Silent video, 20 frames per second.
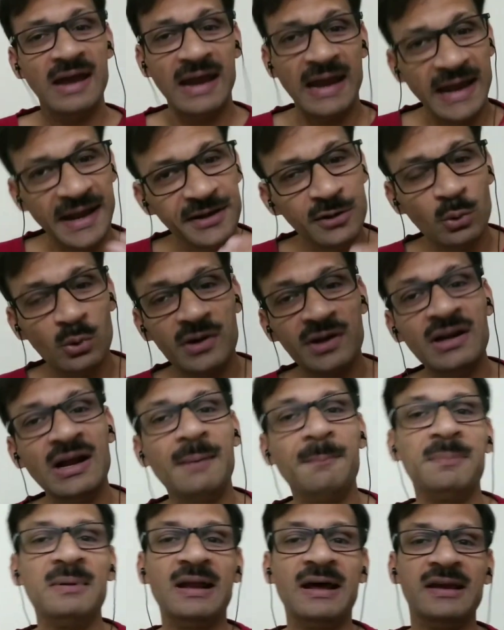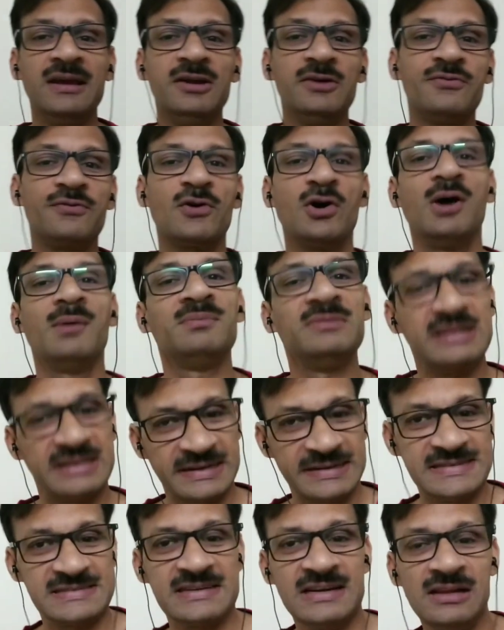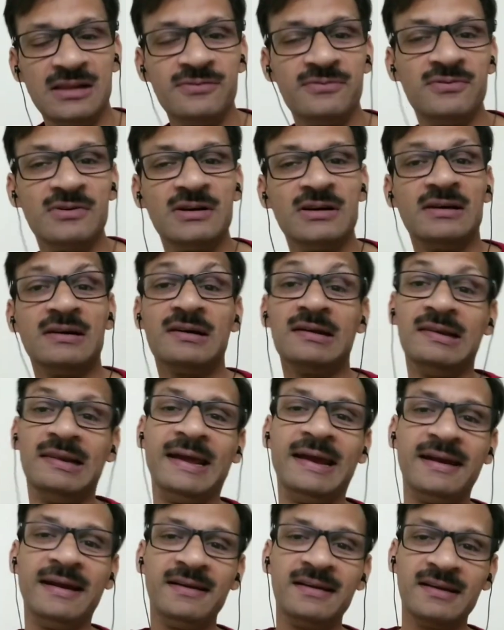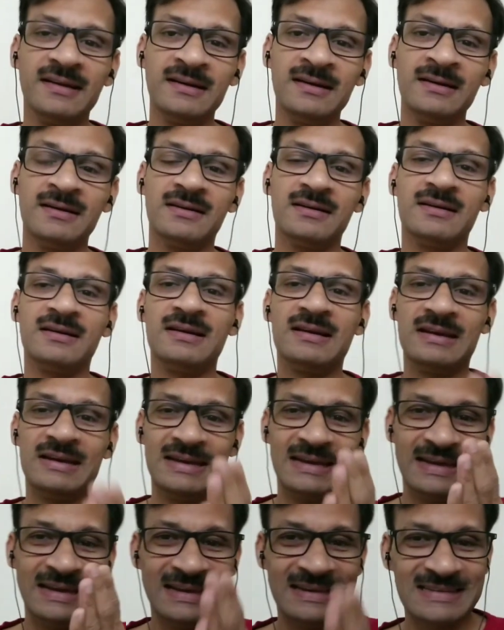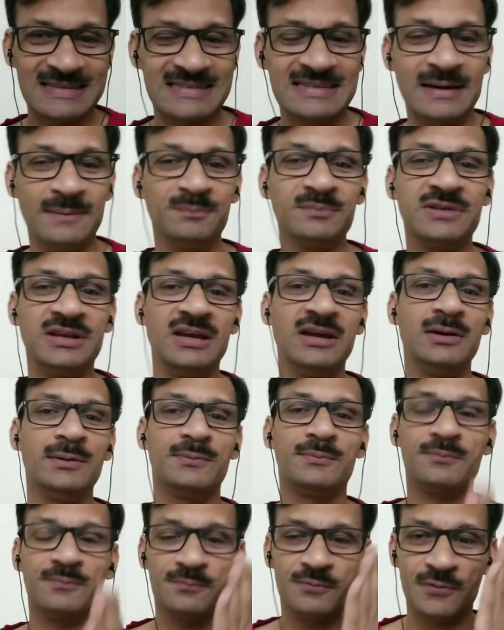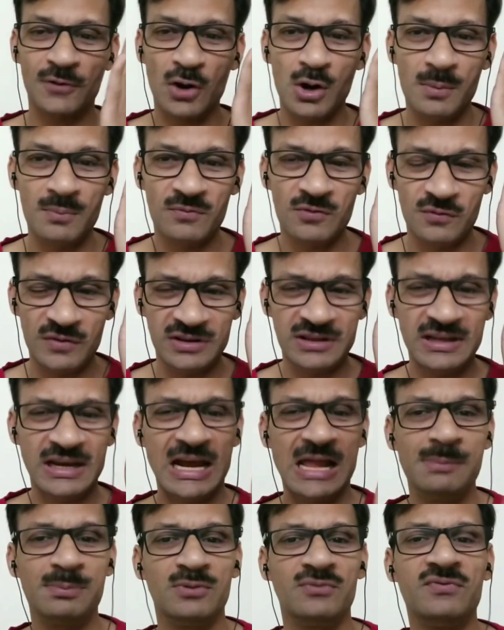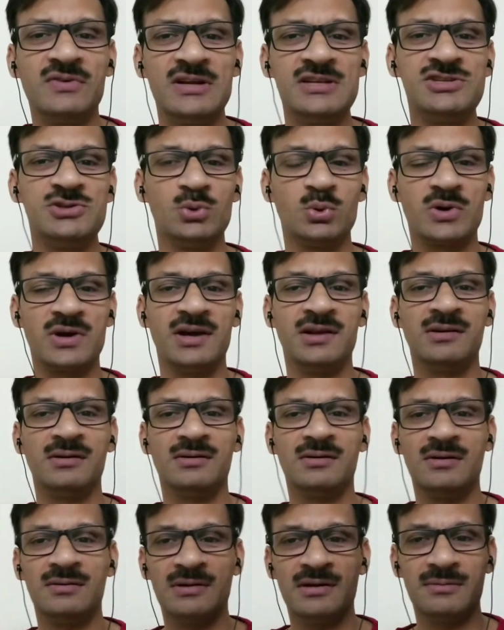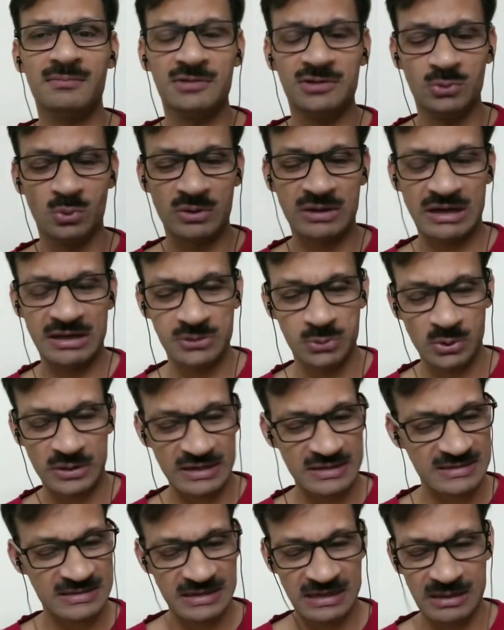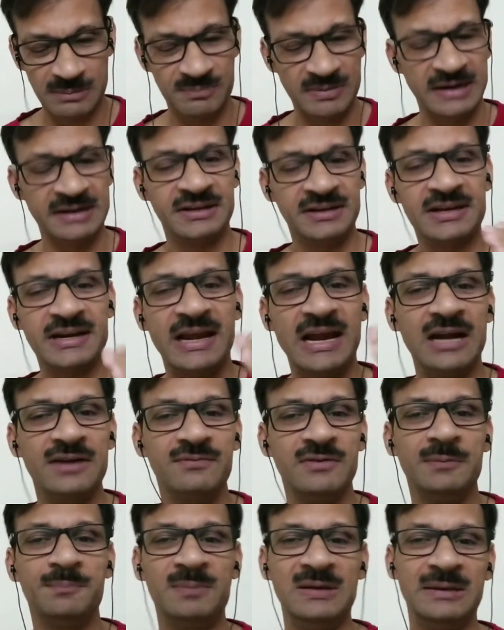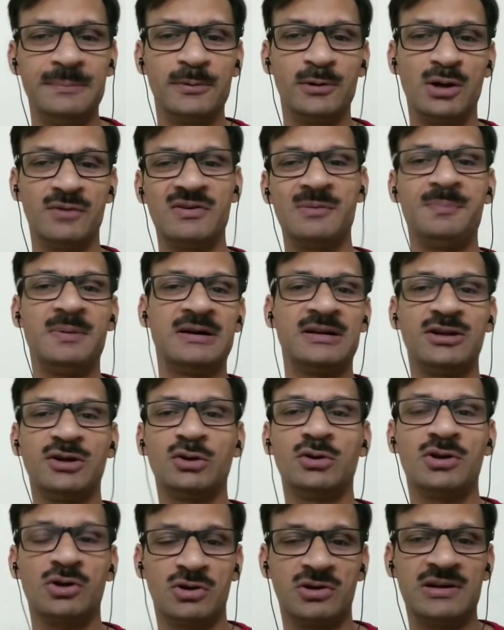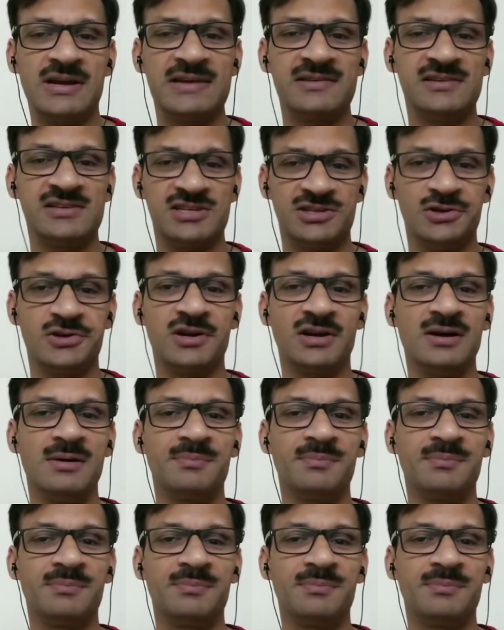and you can apply from there itself. LinkedIn is something from with the help of which you can say interact with people of a particular organization or a